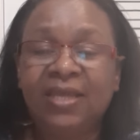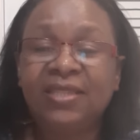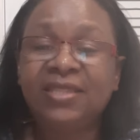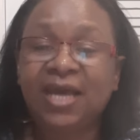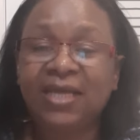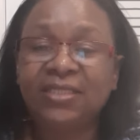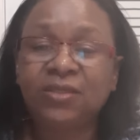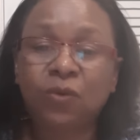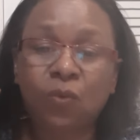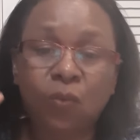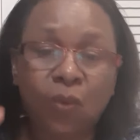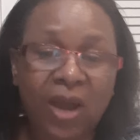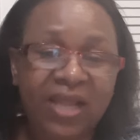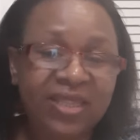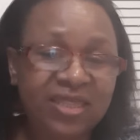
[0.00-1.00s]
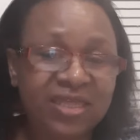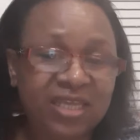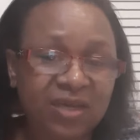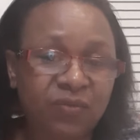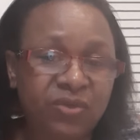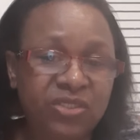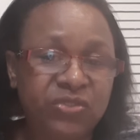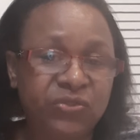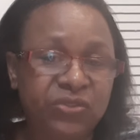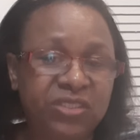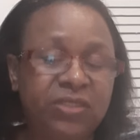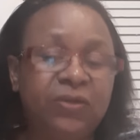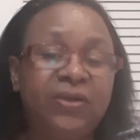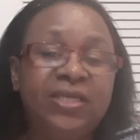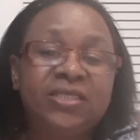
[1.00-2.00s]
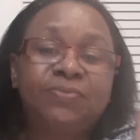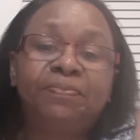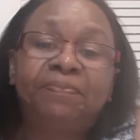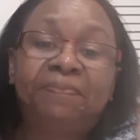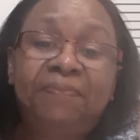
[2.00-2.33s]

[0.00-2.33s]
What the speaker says: that one thing we should know is